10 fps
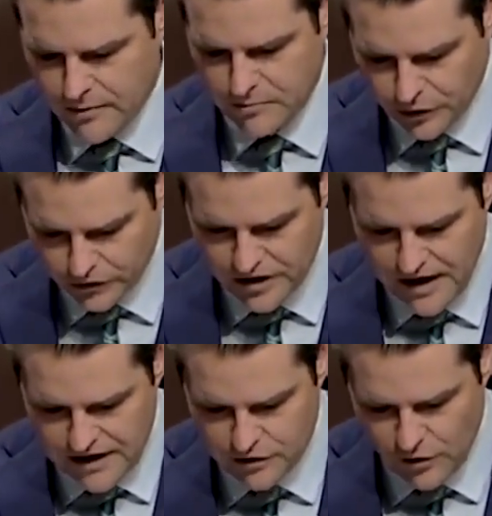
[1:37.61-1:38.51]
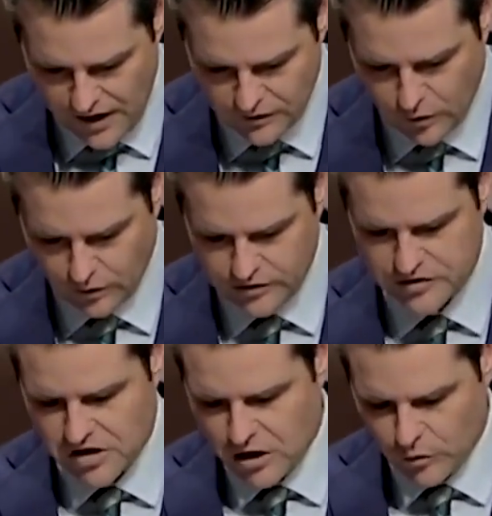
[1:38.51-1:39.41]
Building a new
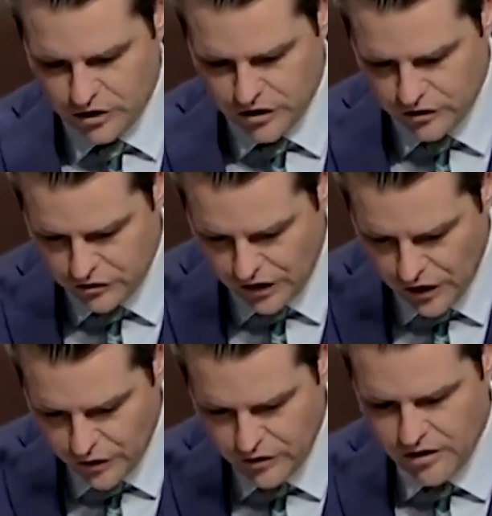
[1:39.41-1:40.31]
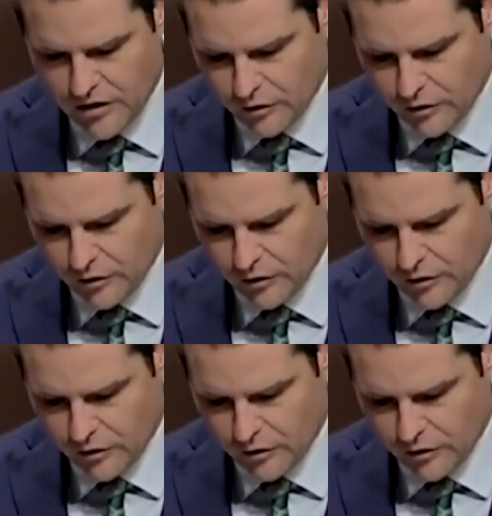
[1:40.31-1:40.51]
headquarters would condone,